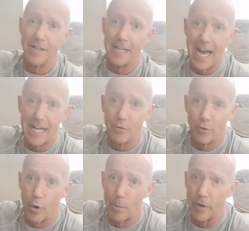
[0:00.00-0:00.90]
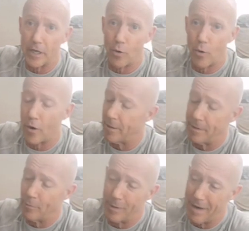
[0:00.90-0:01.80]
that you had to incorporate core. I
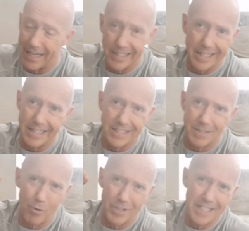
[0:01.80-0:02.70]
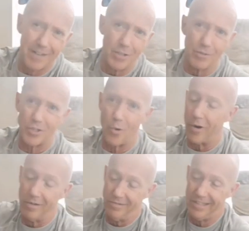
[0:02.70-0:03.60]
mean, way back in the day, the sports never used
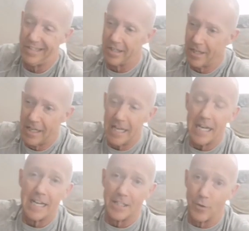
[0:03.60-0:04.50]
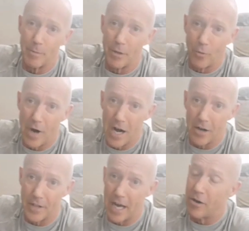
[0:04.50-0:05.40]
core. It's only been a
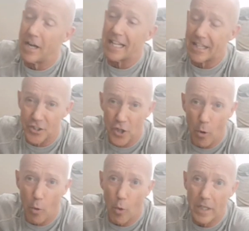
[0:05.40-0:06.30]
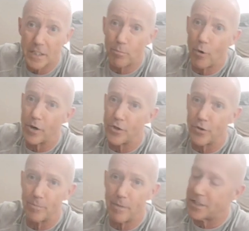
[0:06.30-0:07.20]
while now. There's not one sport you
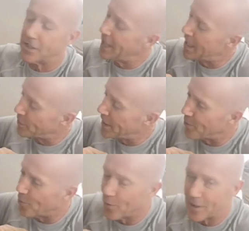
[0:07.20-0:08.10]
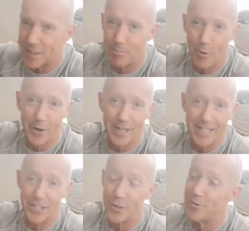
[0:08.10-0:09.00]
can mention. I don't care what sport it
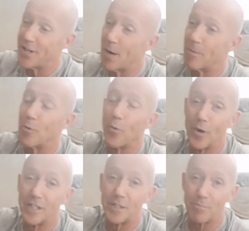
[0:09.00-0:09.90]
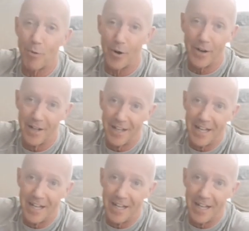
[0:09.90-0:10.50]
is. You tell me one sport